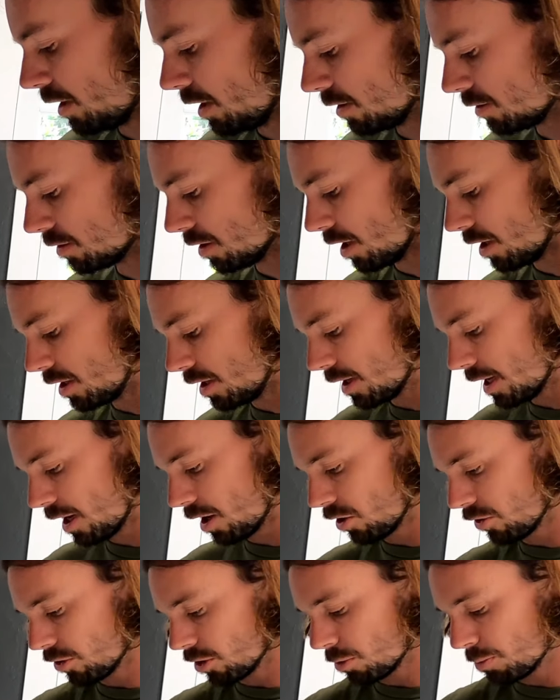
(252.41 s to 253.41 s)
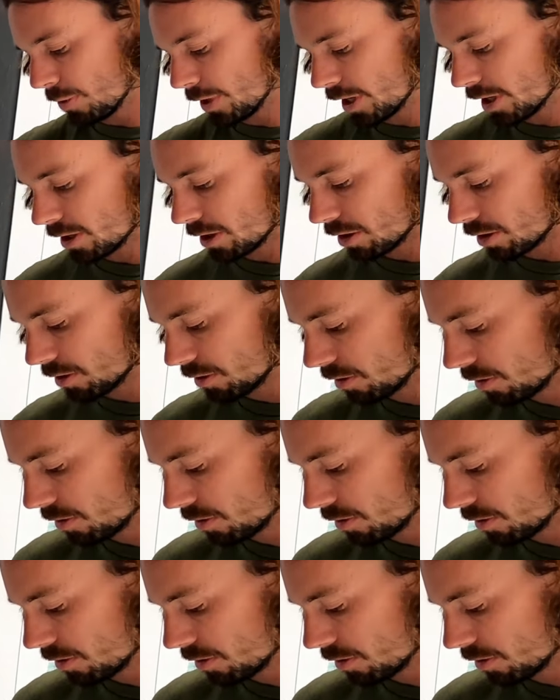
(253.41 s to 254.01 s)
this onion out a little bit.